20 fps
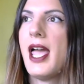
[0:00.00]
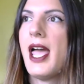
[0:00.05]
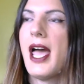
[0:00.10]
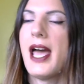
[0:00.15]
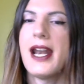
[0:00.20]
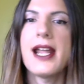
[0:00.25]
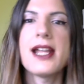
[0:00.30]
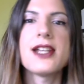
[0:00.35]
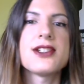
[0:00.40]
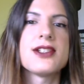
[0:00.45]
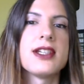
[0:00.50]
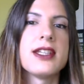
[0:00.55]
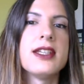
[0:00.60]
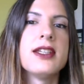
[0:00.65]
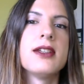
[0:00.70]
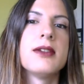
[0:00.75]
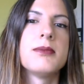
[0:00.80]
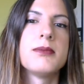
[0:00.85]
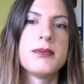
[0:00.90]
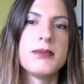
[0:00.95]
and actually
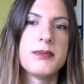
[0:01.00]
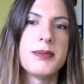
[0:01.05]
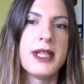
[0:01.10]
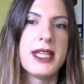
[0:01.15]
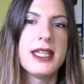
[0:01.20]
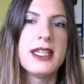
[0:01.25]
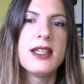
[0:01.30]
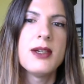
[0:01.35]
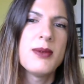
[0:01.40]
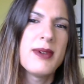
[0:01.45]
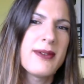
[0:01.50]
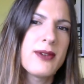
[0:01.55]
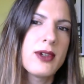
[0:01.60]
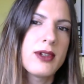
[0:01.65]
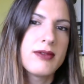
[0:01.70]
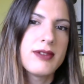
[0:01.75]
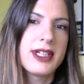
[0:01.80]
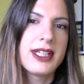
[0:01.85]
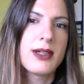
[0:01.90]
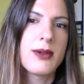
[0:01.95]
B, we've
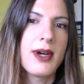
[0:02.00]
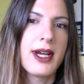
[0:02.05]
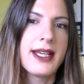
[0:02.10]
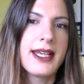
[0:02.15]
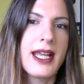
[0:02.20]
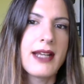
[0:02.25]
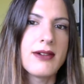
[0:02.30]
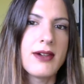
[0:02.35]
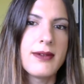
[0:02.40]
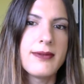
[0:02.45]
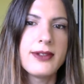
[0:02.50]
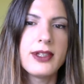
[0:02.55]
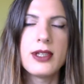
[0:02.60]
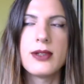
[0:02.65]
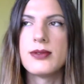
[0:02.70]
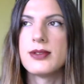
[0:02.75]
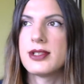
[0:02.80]
got really quite a narrow view.